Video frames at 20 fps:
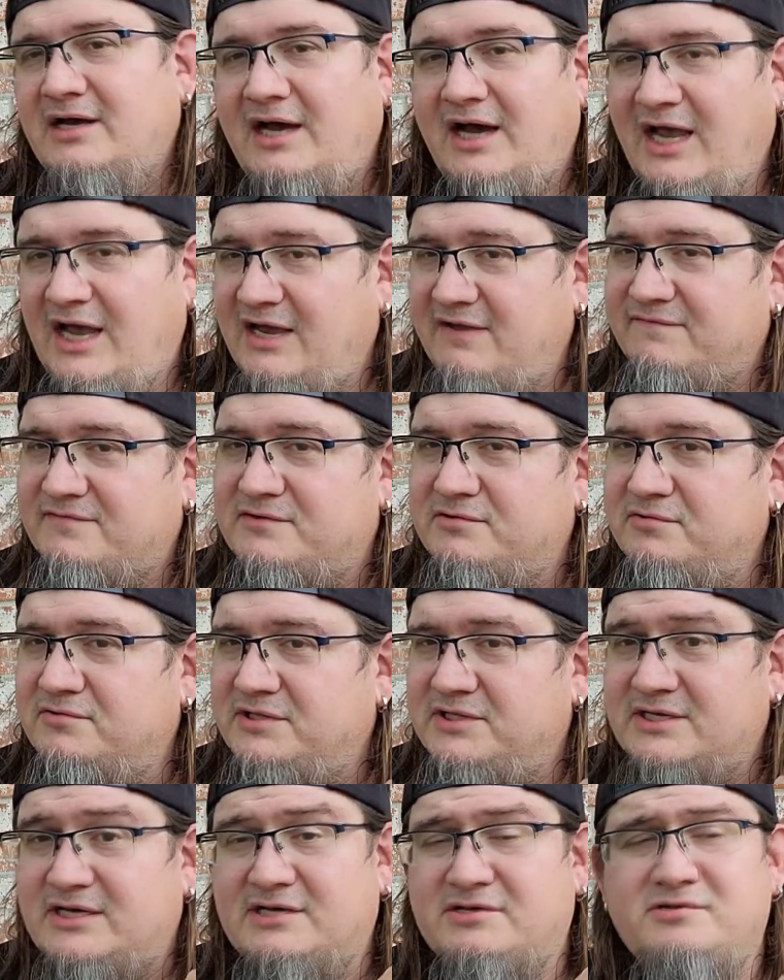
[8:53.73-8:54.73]
I have two of
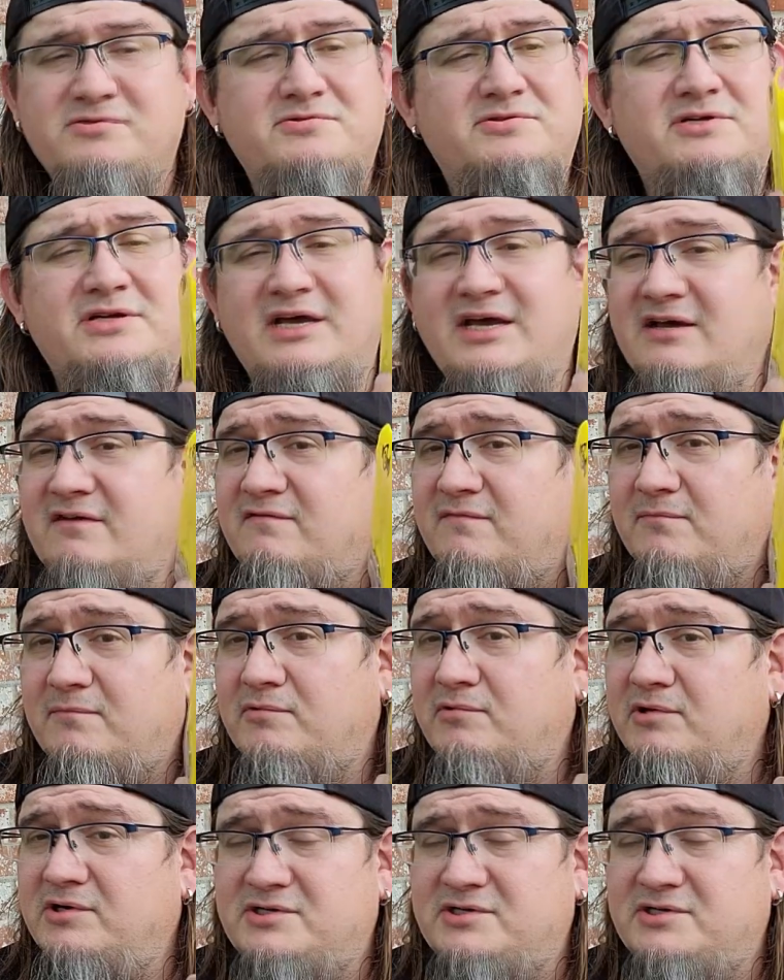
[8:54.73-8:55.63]
these. I used to have more.